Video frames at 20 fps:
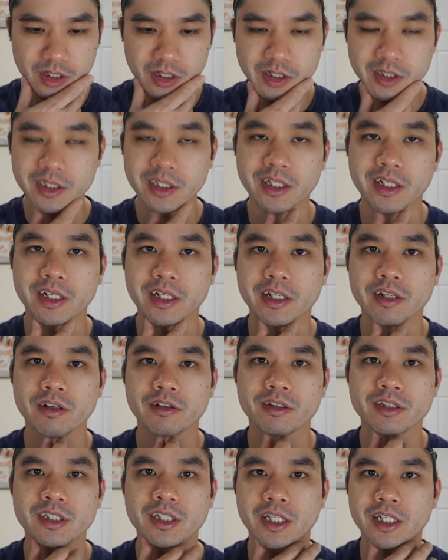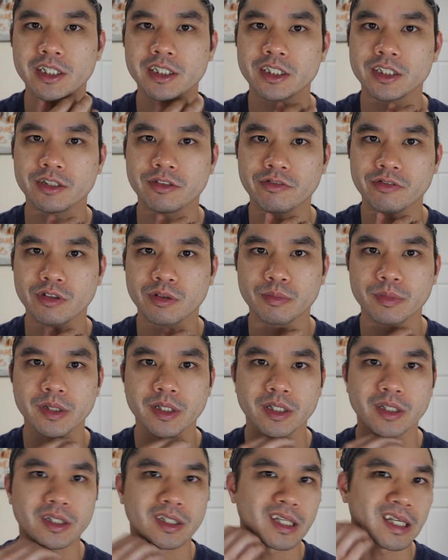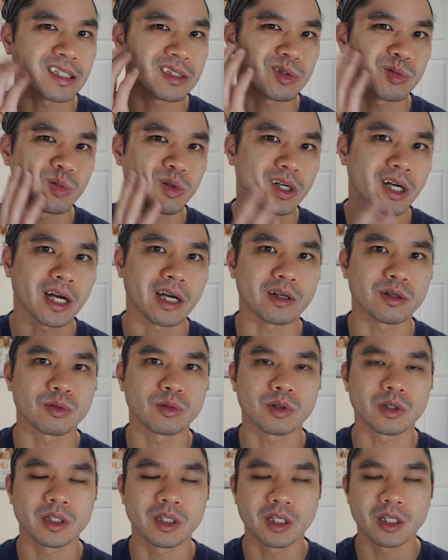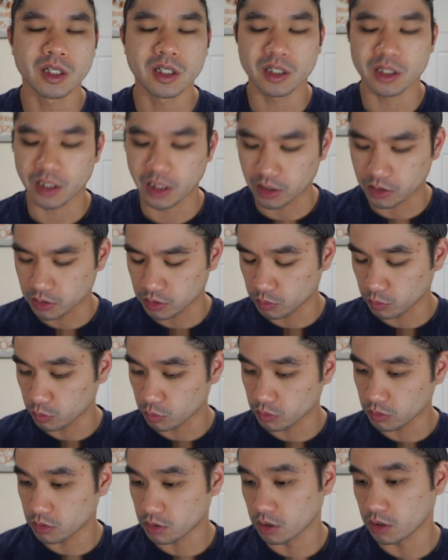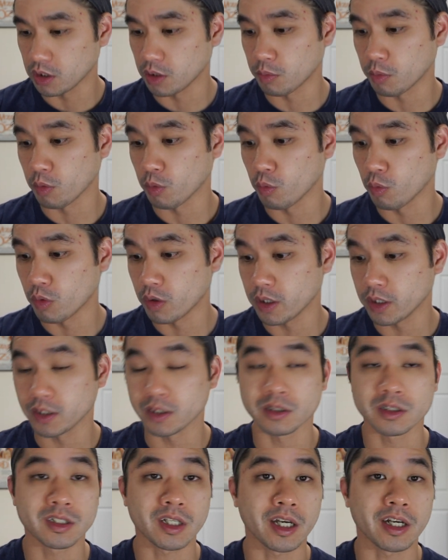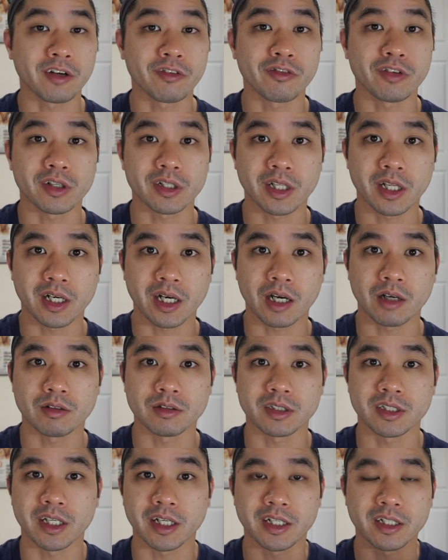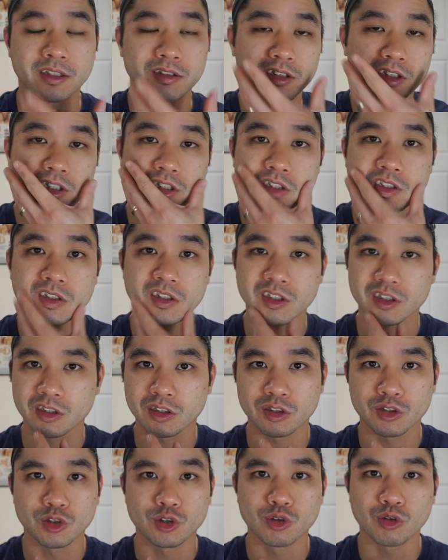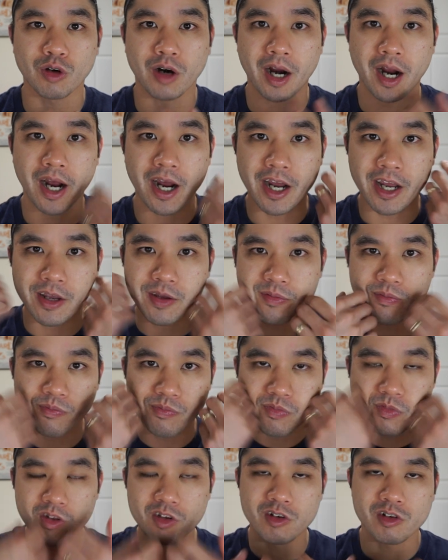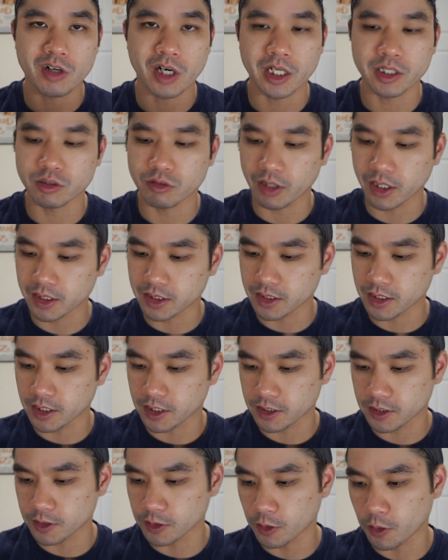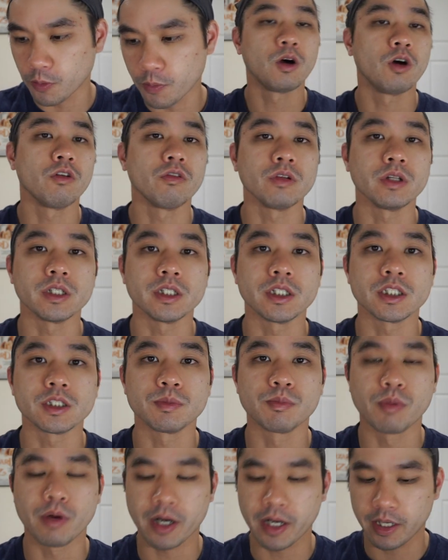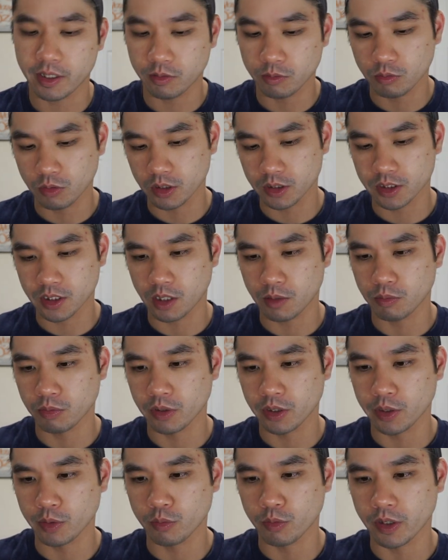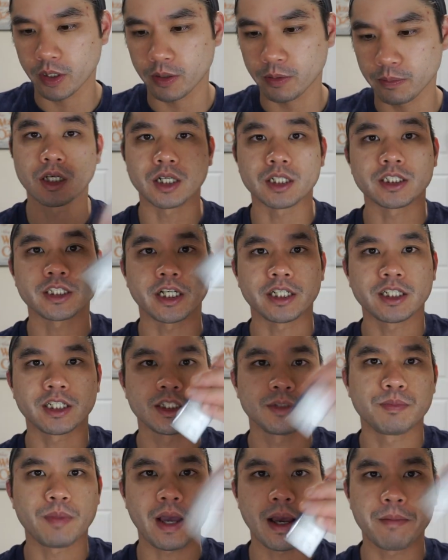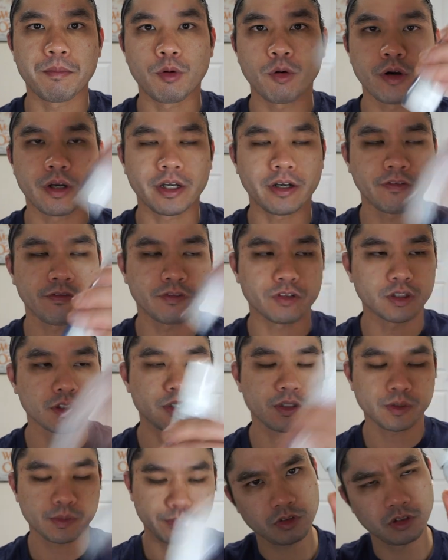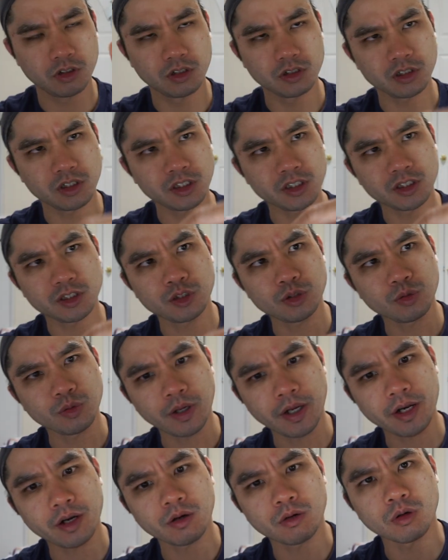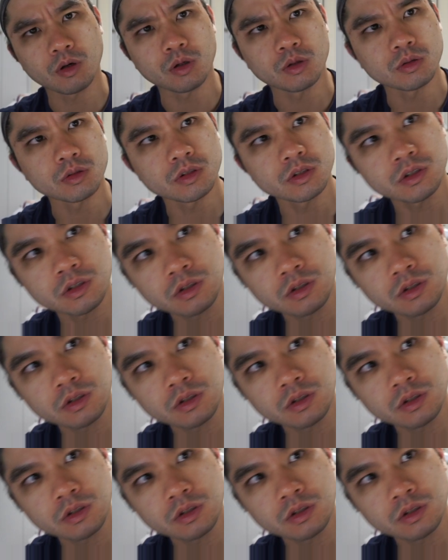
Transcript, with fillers: skin irritation from it, and that's what I That was the number one side effect that I was getting, is just dry skin. So hopefully this brand works out pretty well. Gotta shake this bad boy up first. There's these two arrows.